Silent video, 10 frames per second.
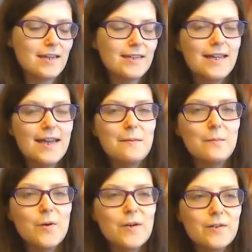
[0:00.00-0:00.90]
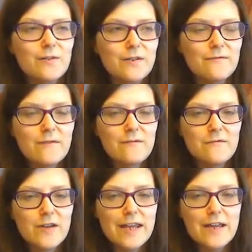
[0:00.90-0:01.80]
you get products for
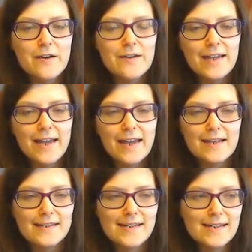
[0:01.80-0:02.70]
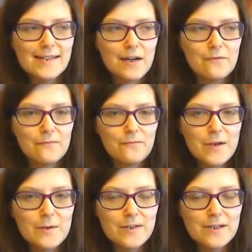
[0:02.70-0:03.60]
free or you get discount
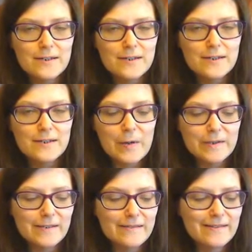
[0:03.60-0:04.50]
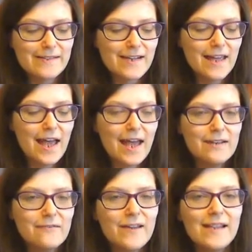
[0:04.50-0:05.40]
vouchers products and you fill
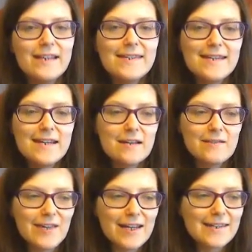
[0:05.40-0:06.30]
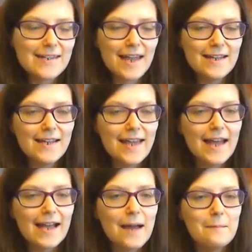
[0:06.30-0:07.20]
in surveys and you get
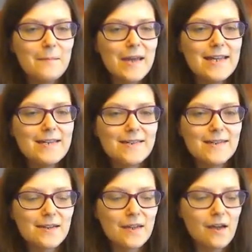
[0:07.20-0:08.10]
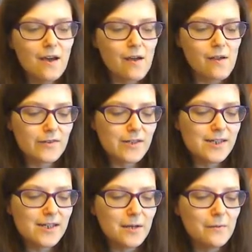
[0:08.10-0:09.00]
campaigns to do
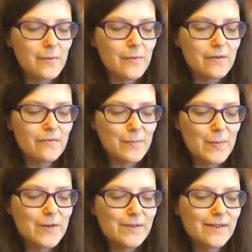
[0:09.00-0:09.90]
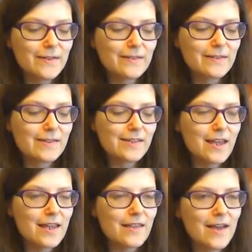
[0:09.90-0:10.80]
with products
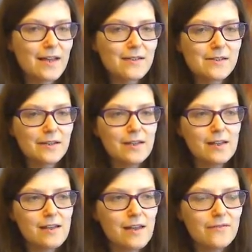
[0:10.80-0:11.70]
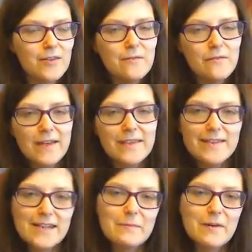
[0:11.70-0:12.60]
that if you fit the
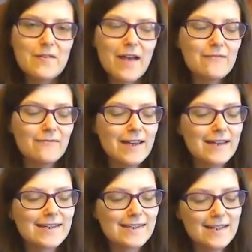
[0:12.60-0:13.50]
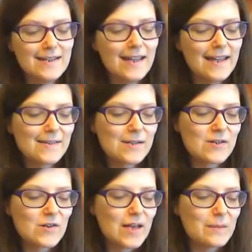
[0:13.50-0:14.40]
demographics then you get to try
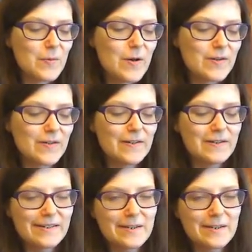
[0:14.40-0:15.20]
the product.